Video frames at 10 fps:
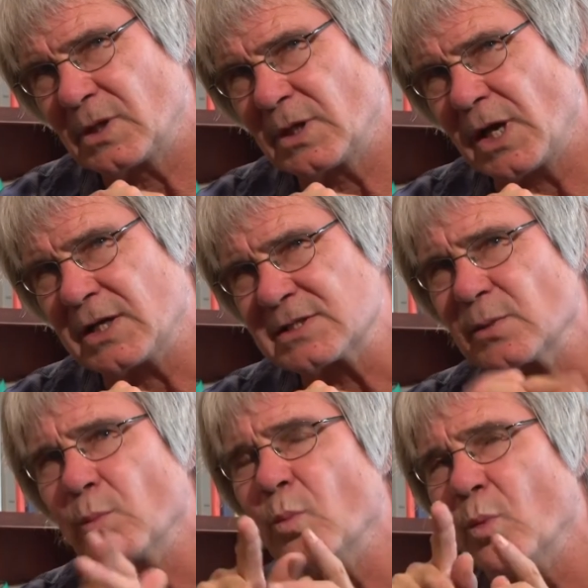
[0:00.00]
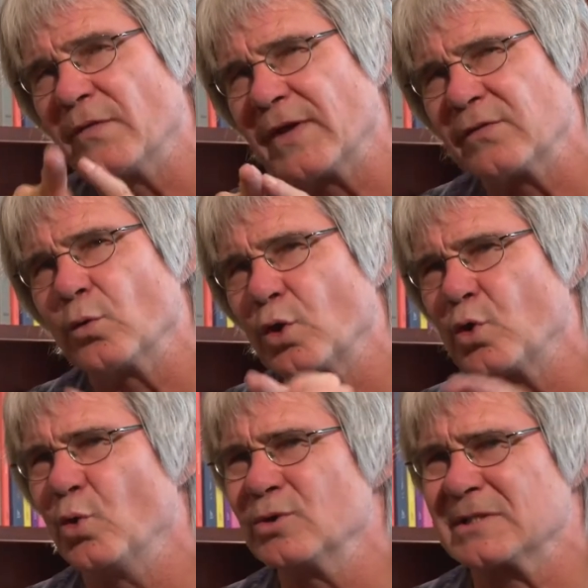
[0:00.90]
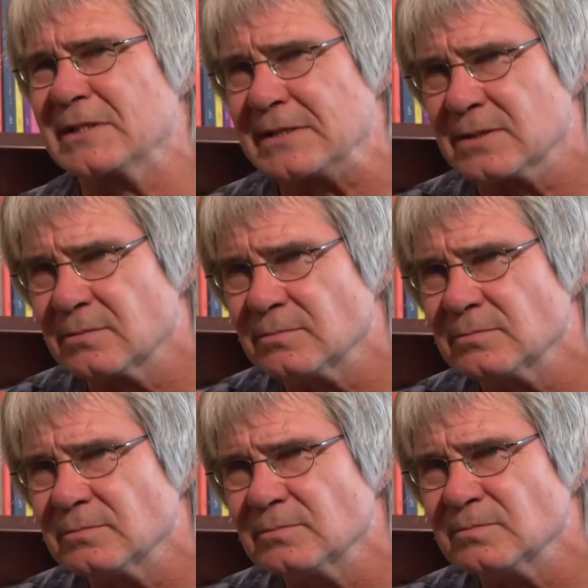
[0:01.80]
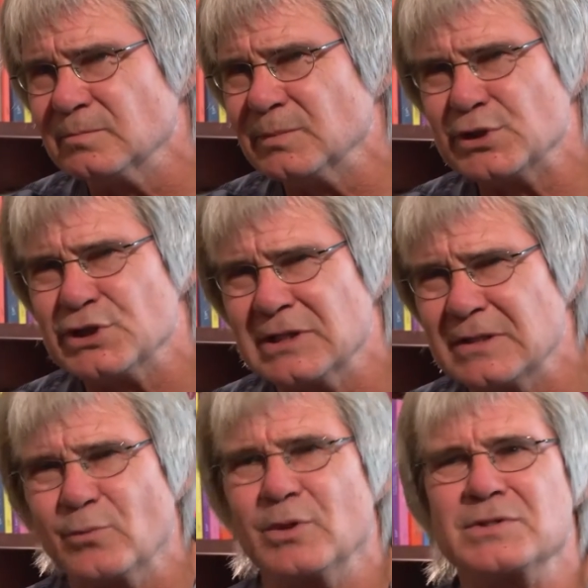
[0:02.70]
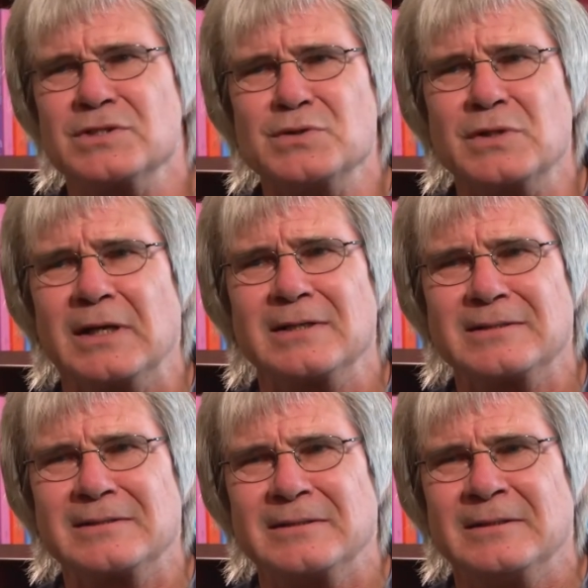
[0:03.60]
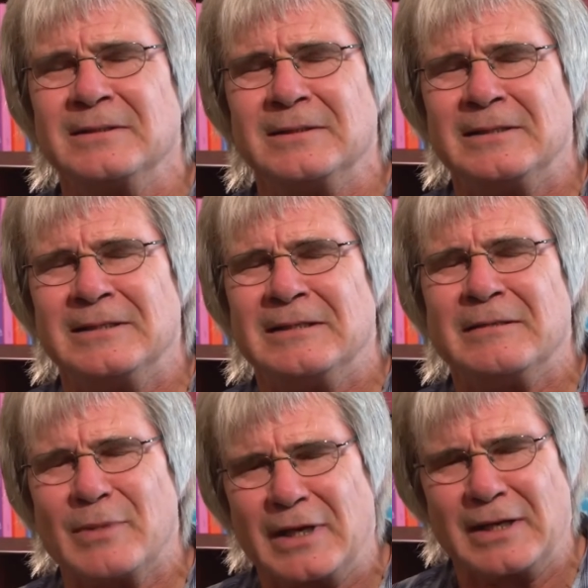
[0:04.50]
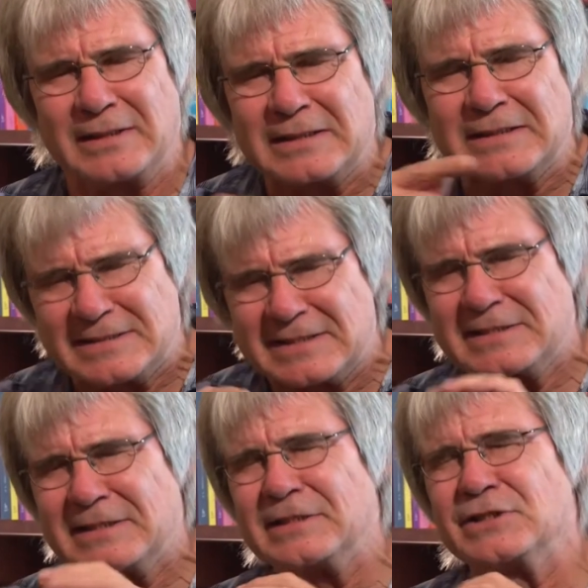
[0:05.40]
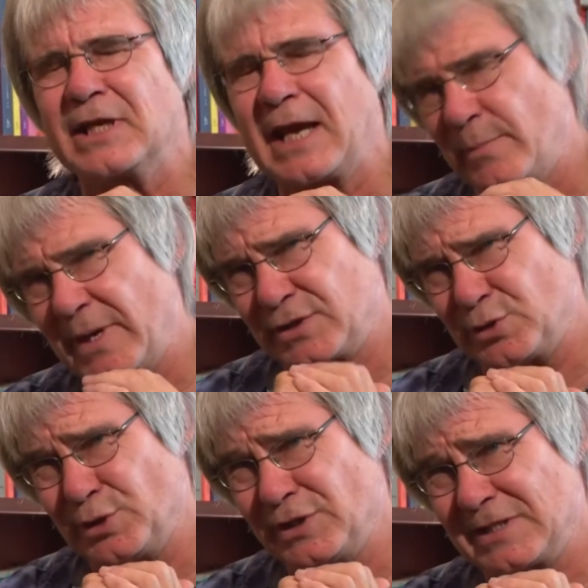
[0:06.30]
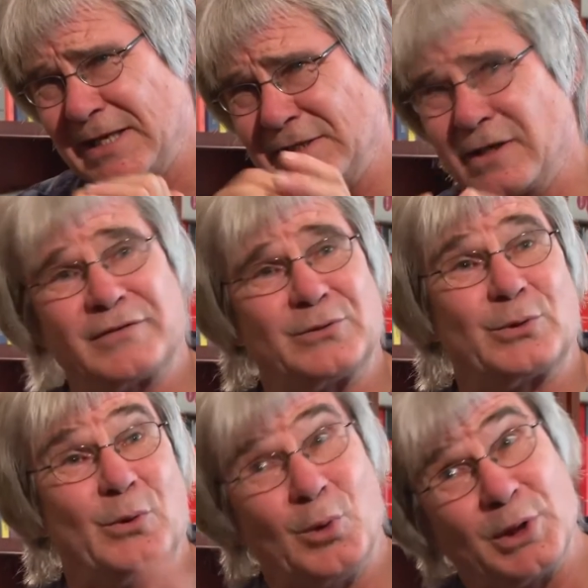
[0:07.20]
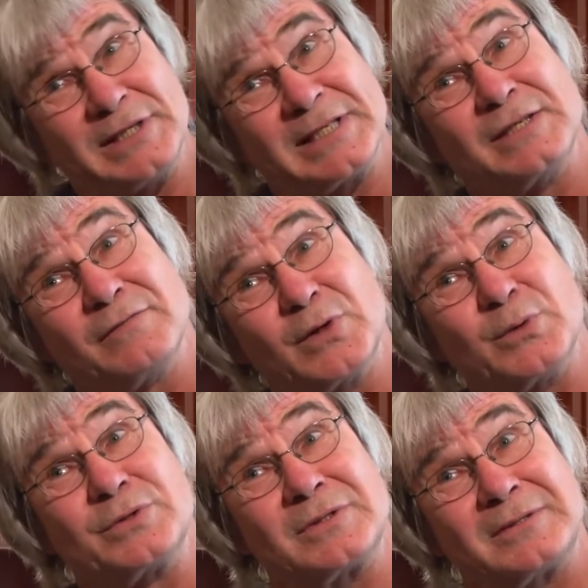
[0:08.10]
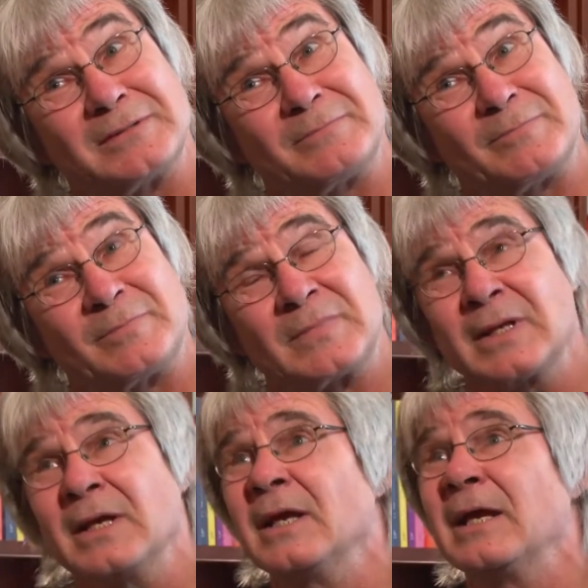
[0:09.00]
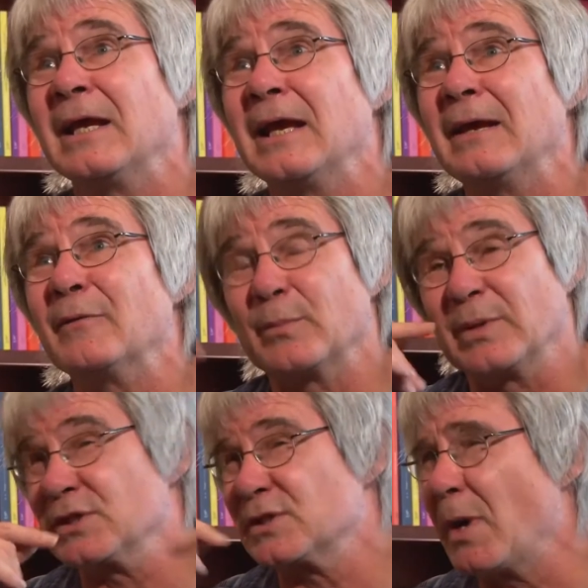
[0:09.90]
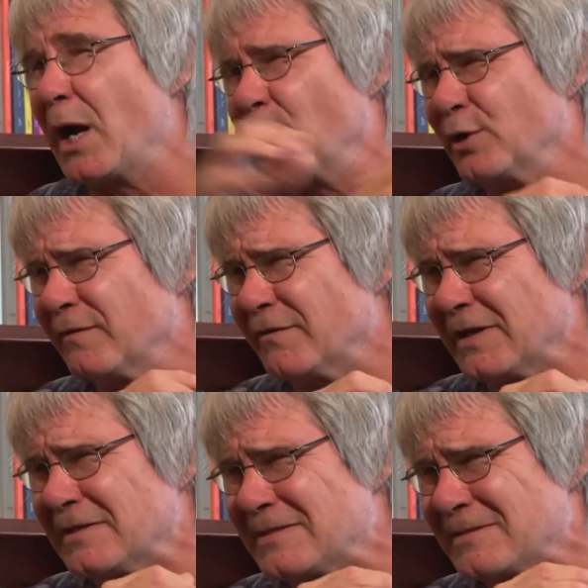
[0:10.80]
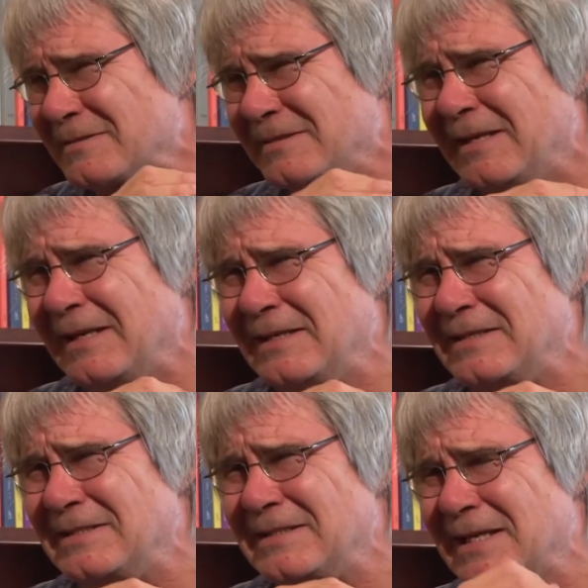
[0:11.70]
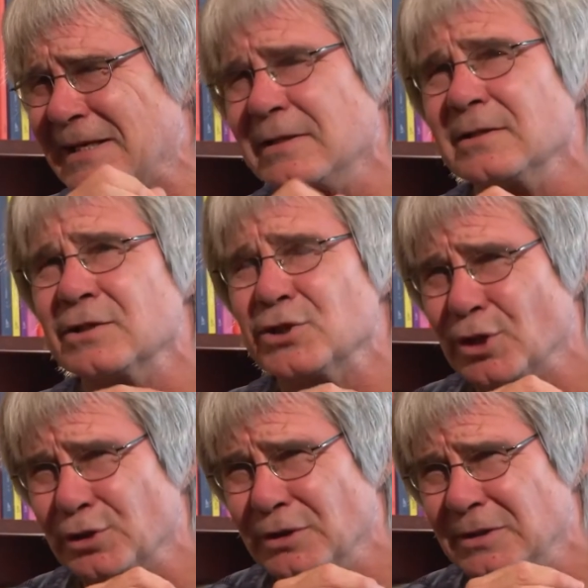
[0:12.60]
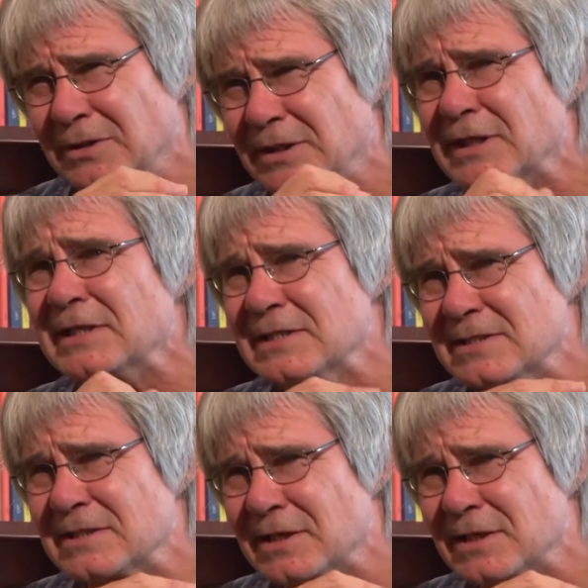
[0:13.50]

ask them what they thought caused it. And she didn't want to do that. But I insisted, and she came back 2 years later after doing all these interviews with a big smile on her face. And she said, "John, they didn't